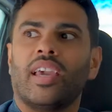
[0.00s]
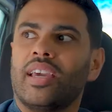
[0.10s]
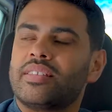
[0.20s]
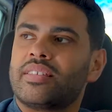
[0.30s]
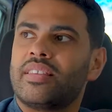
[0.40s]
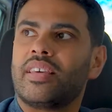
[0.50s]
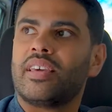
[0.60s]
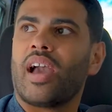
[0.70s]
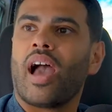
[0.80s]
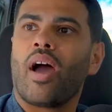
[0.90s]
It's
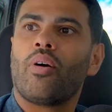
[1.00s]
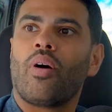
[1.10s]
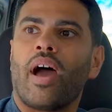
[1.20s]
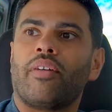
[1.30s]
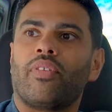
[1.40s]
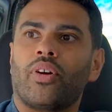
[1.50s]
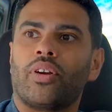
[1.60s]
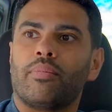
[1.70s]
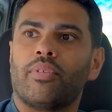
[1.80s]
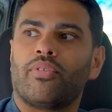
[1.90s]
how I've
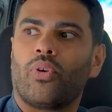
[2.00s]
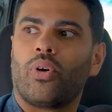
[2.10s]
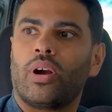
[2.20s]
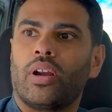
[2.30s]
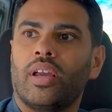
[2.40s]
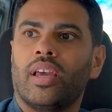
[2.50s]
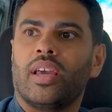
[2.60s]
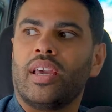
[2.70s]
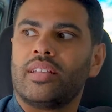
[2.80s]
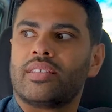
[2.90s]
heard it before.
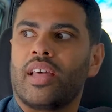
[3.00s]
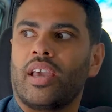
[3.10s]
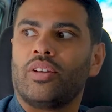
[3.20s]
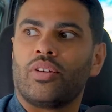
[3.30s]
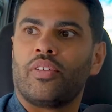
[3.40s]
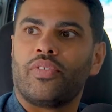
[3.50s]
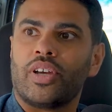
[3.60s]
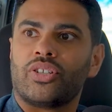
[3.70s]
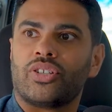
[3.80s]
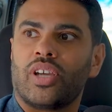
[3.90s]
It's that you're a
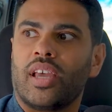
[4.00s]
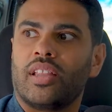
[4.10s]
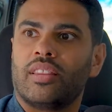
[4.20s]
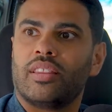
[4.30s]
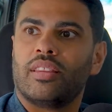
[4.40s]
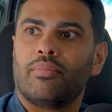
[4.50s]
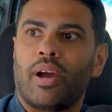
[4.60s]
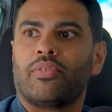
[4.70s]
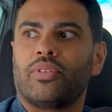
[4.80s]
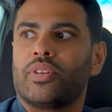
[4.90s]
fish and
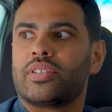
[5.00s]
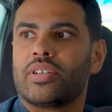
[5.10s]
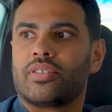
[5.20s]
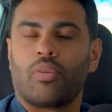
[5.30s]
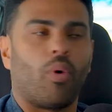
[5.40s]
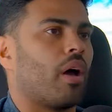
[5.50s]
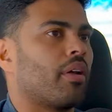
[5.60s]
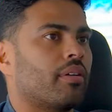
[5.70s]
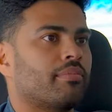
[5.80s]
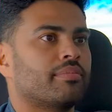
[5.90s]
mindfulness is the water.